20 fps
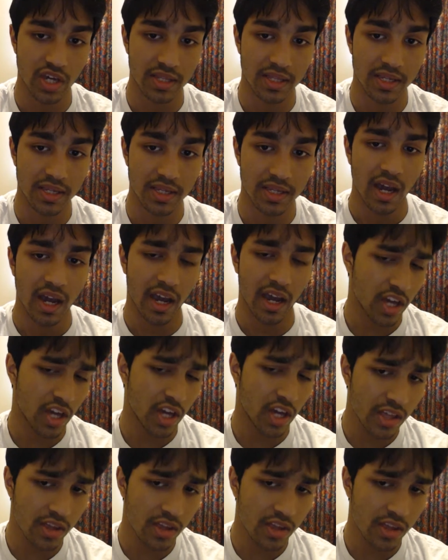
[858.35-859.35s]
I changed
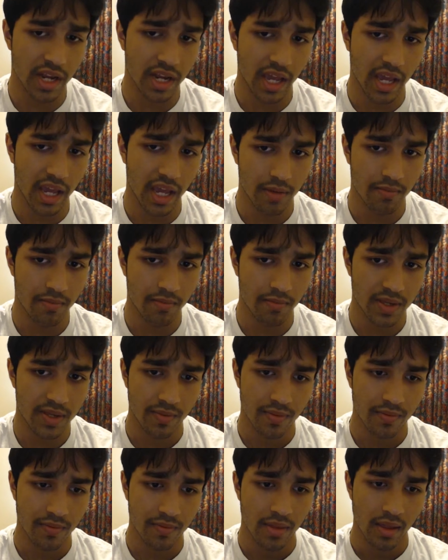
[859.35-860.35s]
the names,
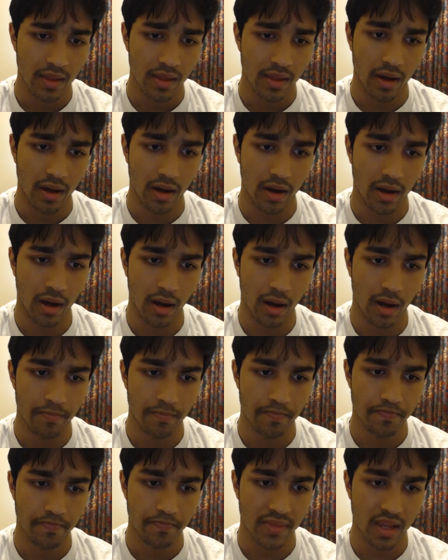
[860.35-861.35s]

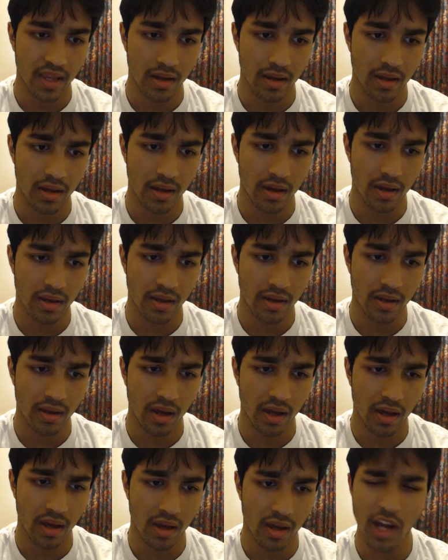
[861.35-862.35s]

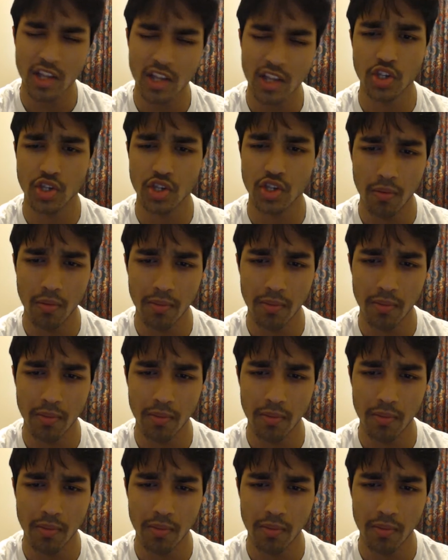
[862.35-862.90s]
not so much,